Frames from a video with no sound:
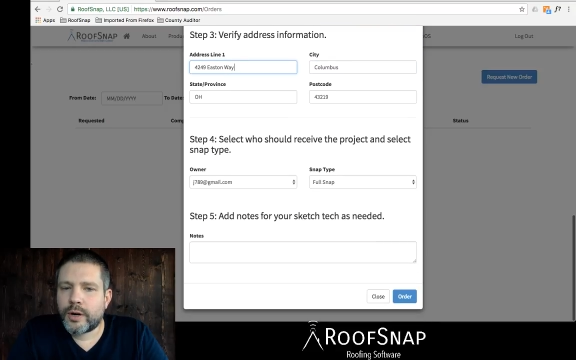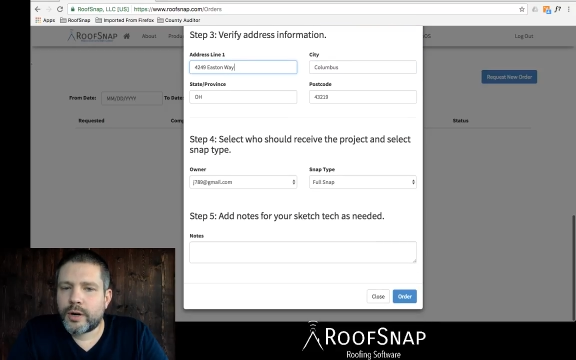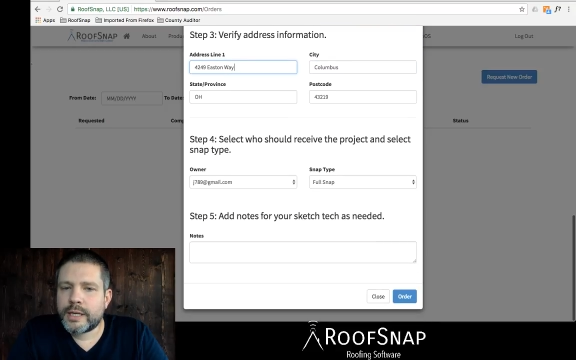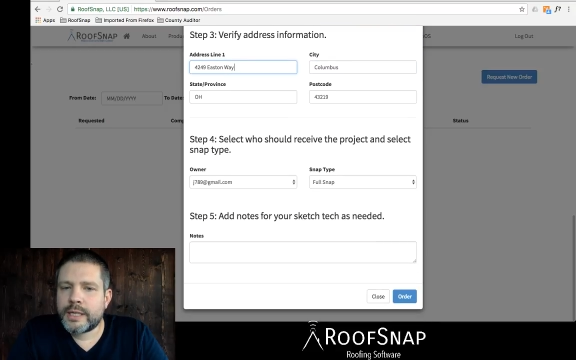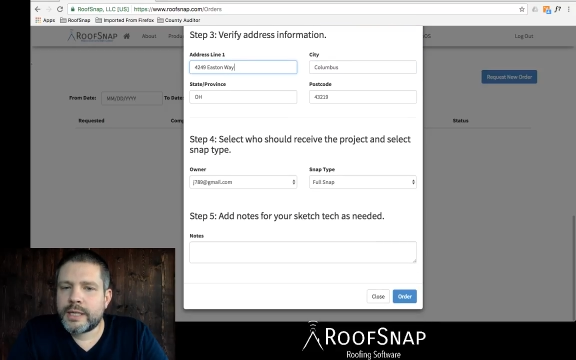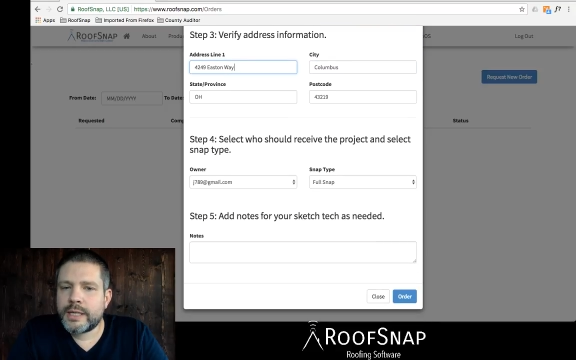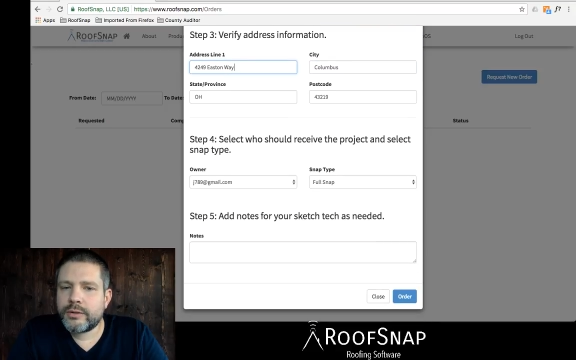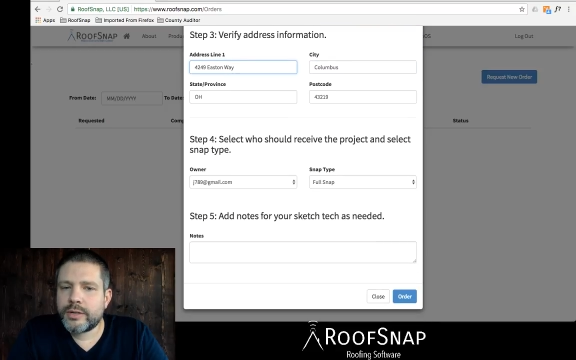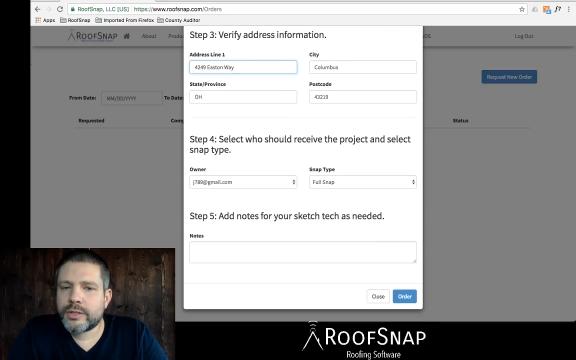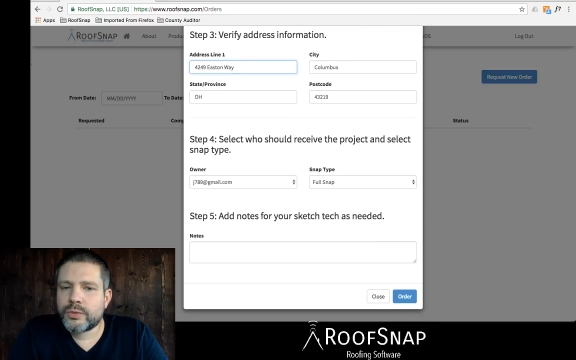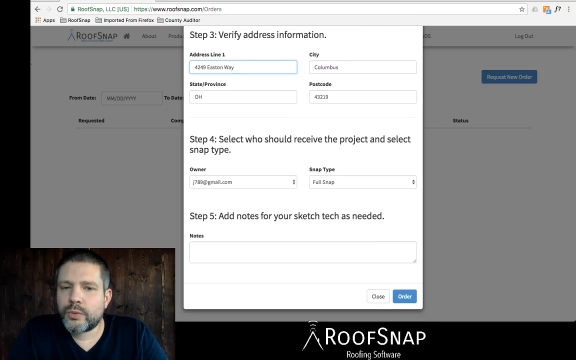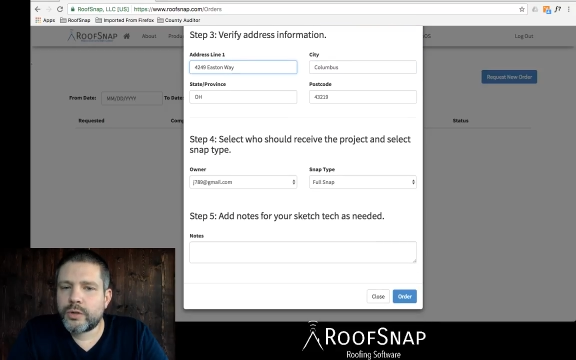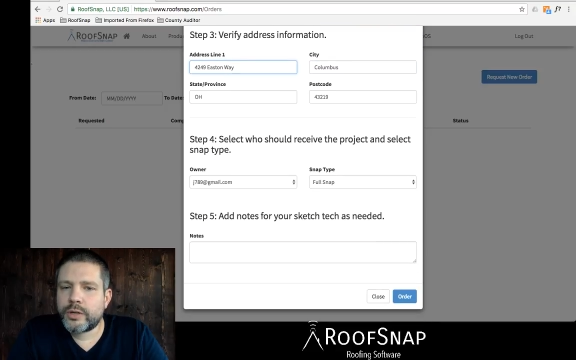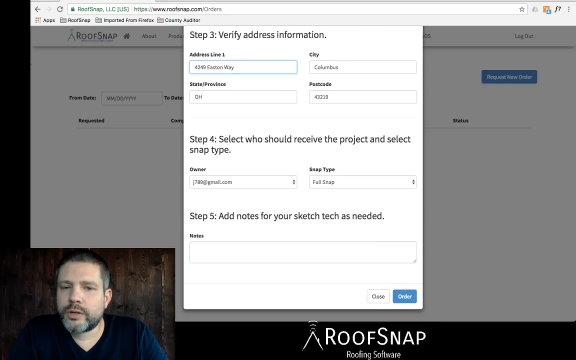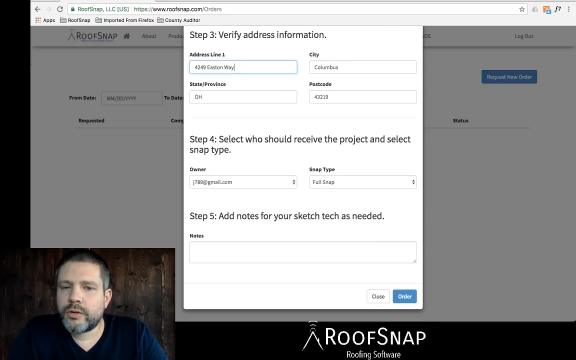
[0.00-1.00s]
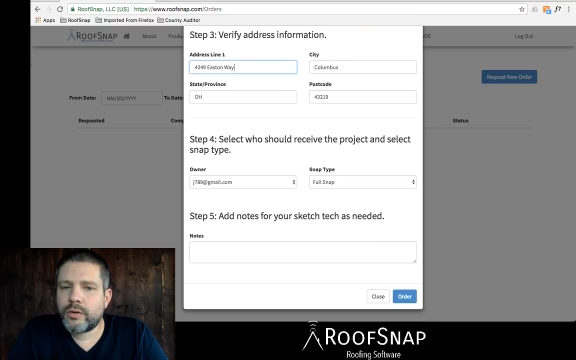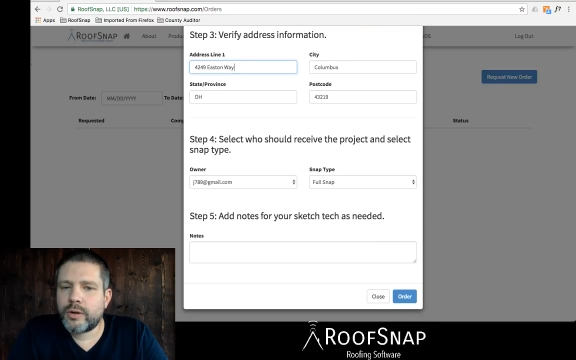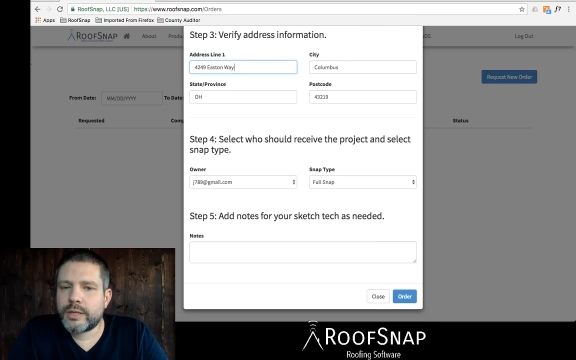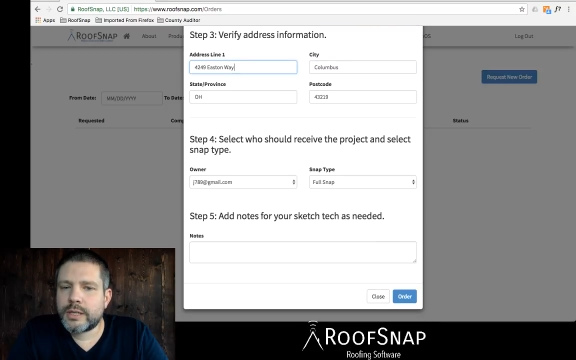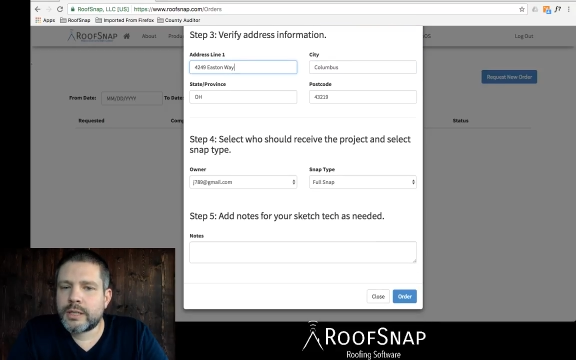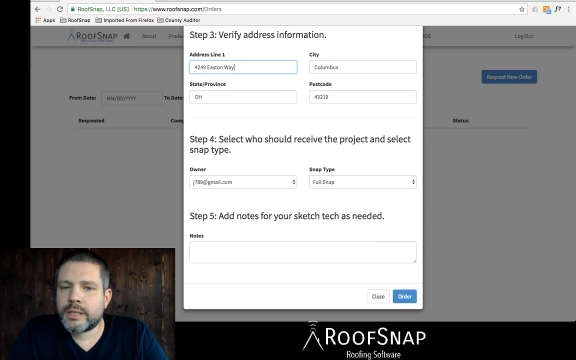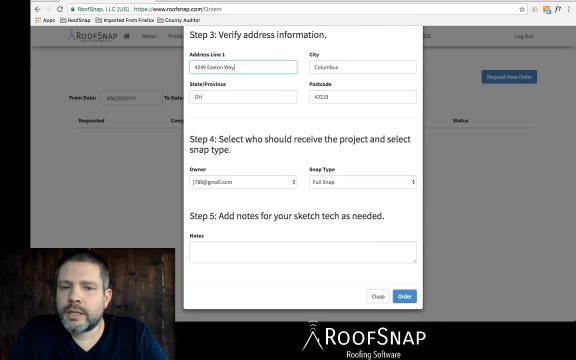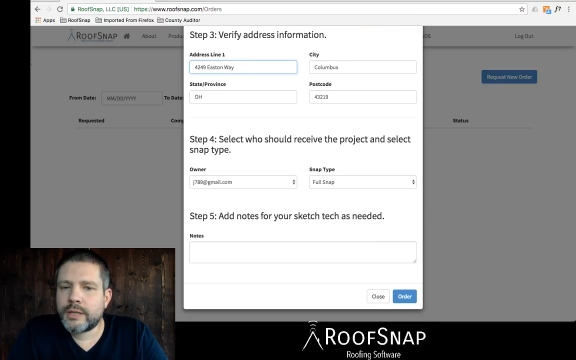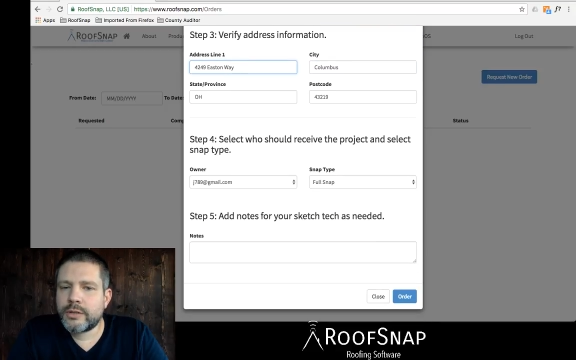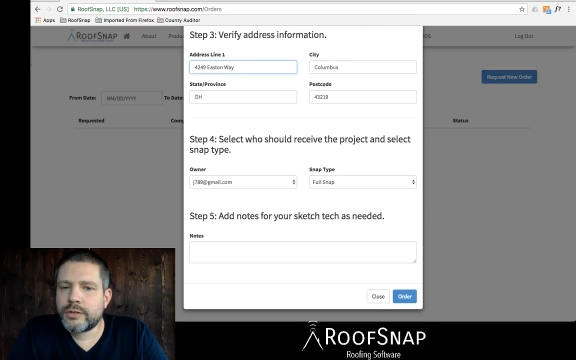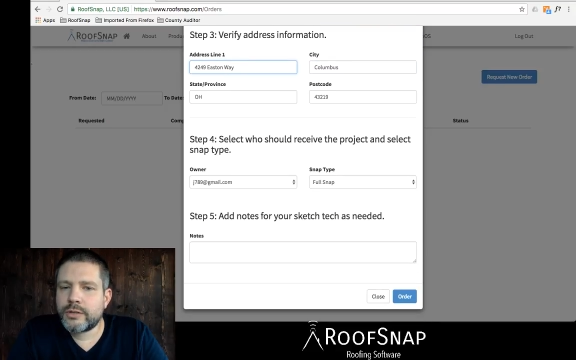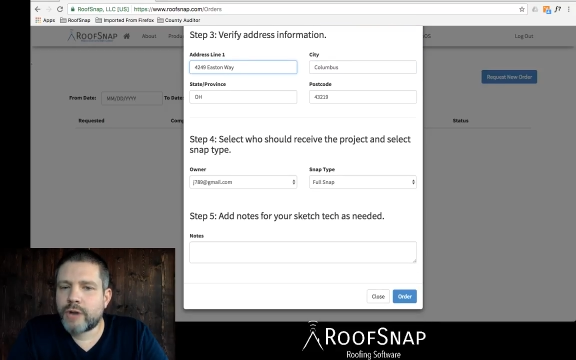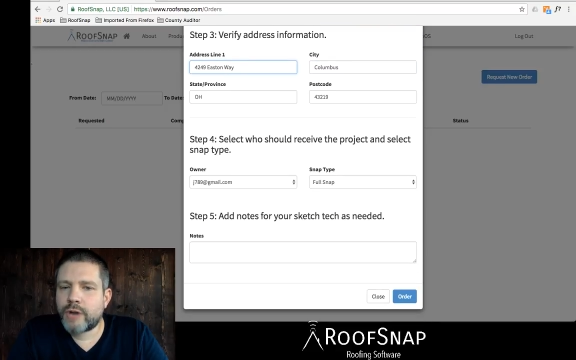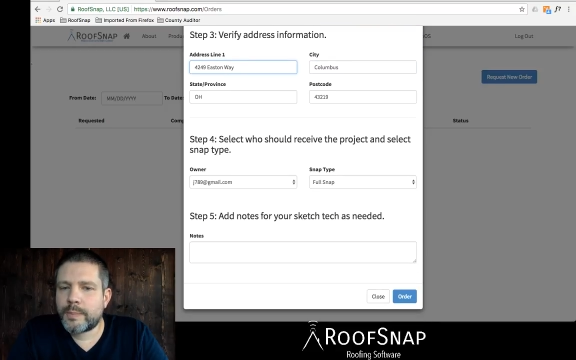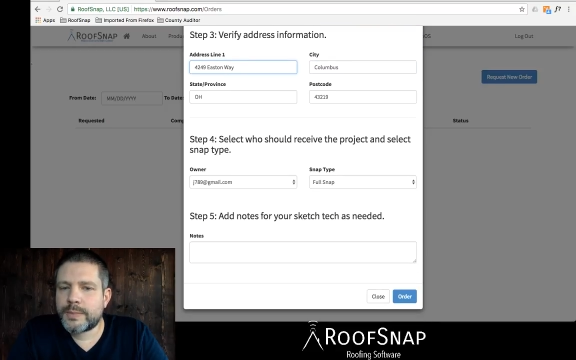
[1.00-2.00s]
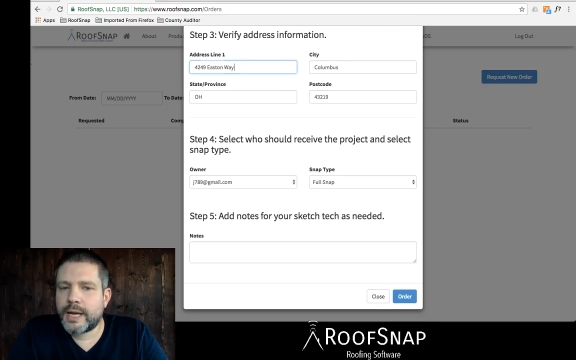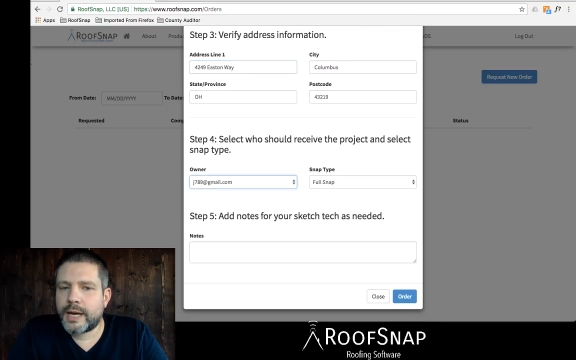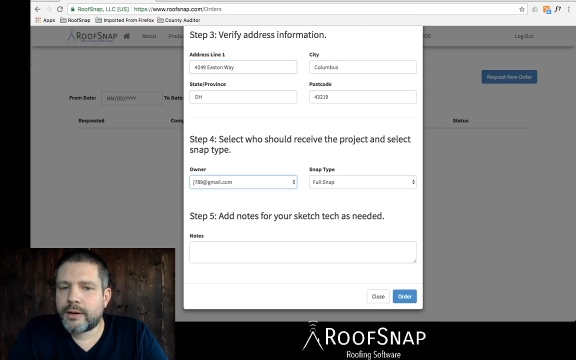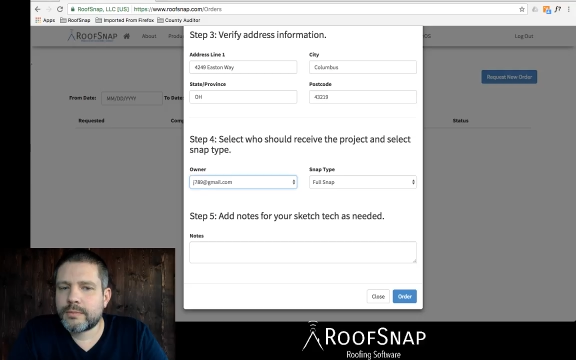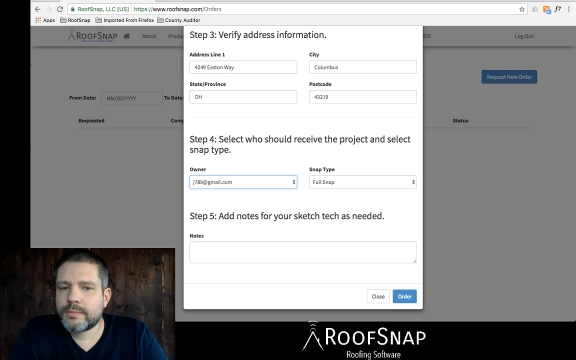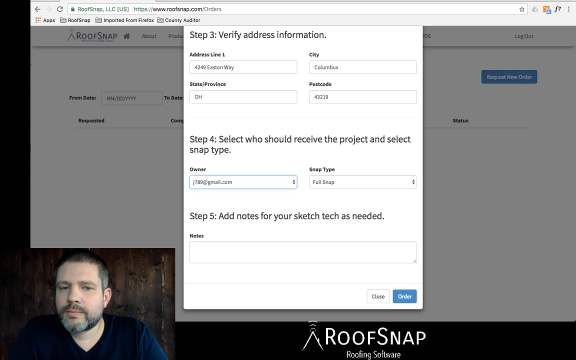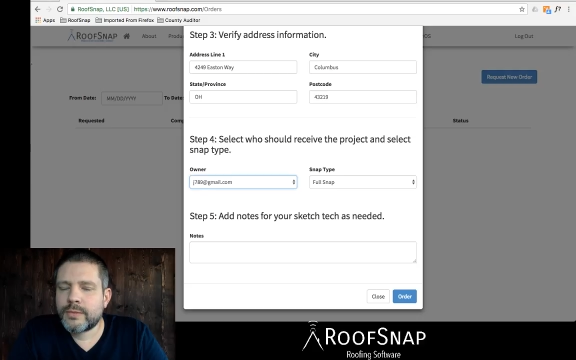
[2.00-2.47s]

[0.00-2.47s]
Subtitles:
And here is where you're going to click the drop down